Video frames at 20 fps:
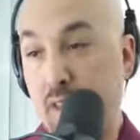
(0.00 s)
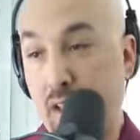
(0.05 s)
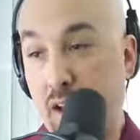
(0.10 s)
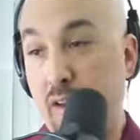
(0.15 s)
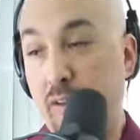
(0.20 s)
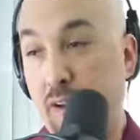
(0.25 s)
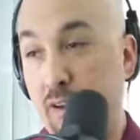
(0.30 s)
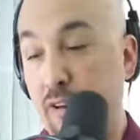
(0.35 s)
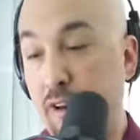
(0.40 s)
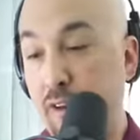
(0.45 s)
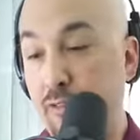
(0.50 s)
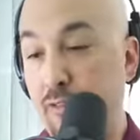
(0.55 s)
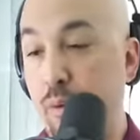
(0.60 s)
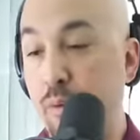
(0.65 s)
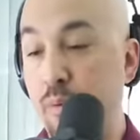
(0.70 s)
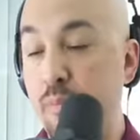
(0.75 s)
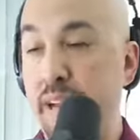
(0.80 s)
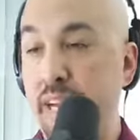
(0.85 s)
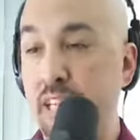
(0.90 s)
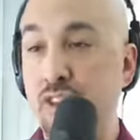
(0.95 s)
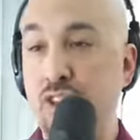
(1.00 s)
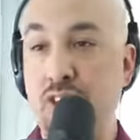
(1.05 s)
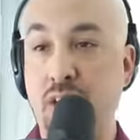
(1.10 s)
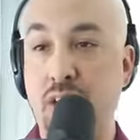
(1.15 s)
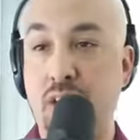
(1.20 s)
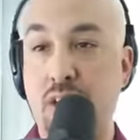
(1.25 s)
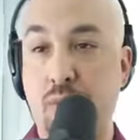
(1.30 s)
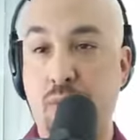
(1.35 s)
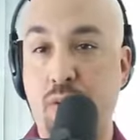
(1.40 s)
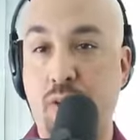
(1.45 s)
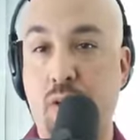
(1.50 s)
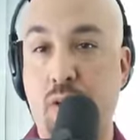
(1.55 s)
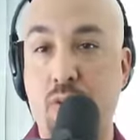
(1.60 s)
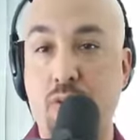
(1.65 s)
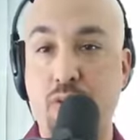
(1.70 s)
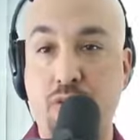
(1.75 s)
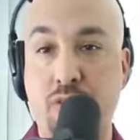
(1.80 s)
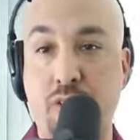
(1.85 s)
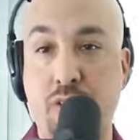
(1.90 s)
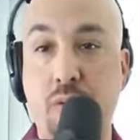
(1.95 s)
aforementioned in
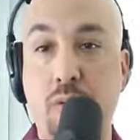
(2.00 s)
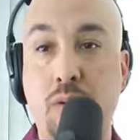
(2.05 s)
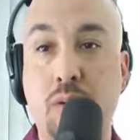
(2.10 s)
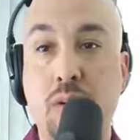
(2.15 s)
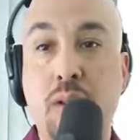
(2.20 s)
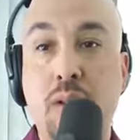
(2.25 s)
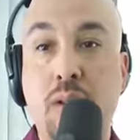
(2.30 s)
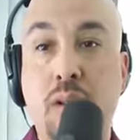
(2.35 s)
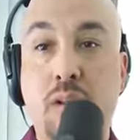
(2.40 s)
regards to